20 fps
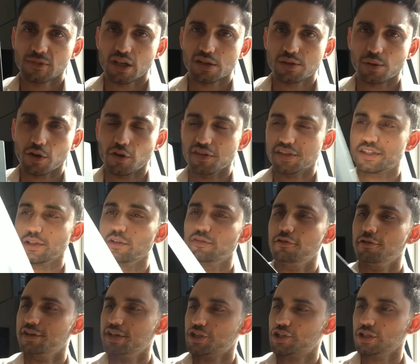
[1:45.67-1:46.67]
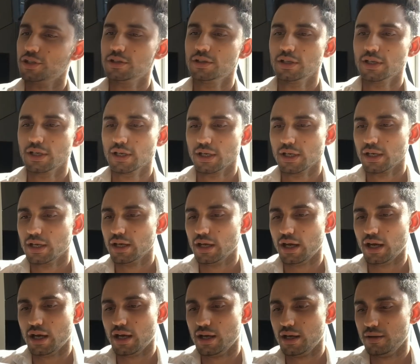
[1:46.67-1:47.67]
So I got the silver edition.
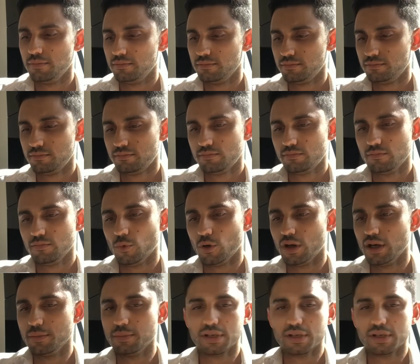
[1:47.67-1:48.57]
Why?